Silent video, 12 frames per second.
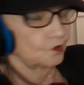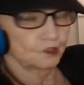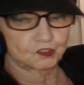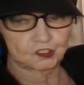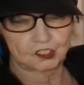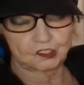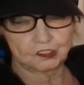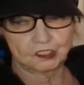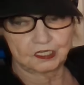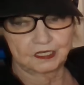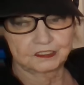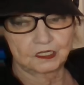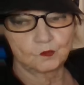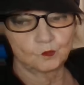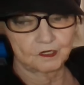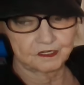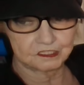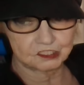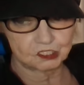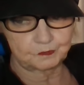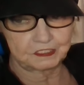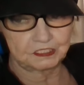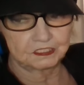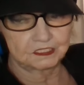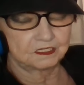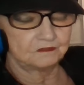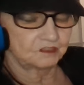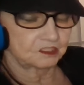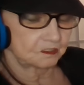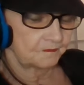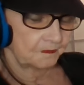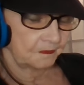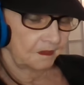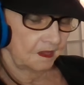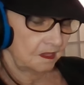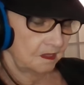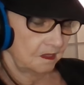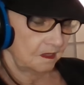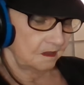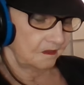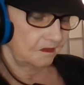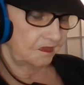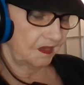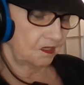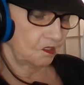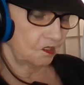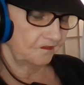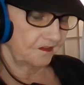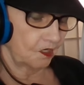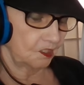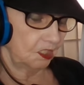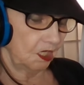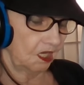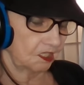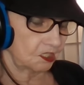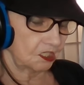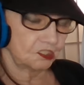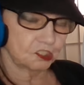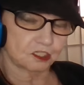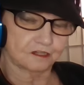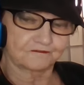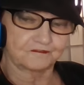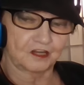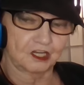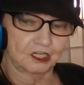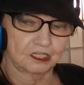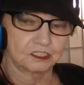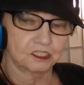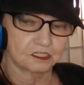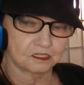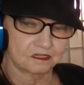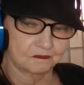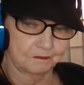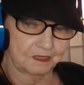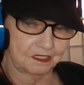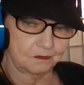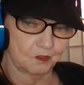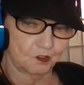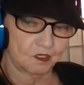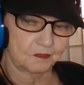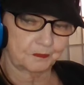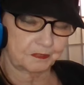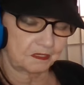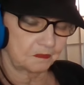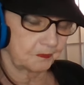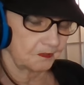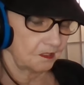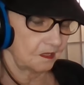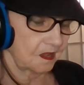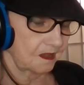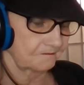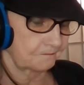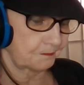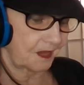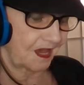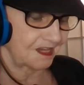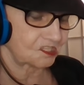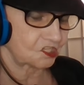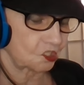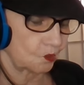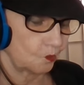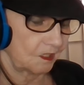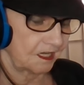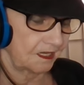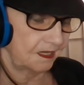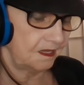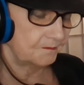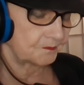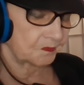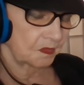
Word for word: North Carolina, where it's believed. They are very likely to find uh, many more people have passed away.